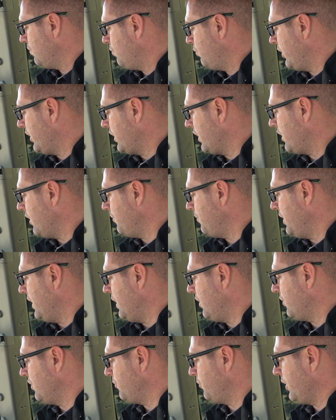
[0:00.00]
we can come
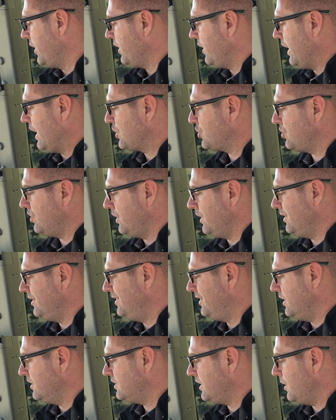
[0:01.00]
down and we can actually
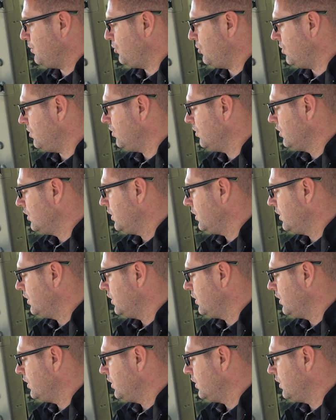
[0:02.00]
disable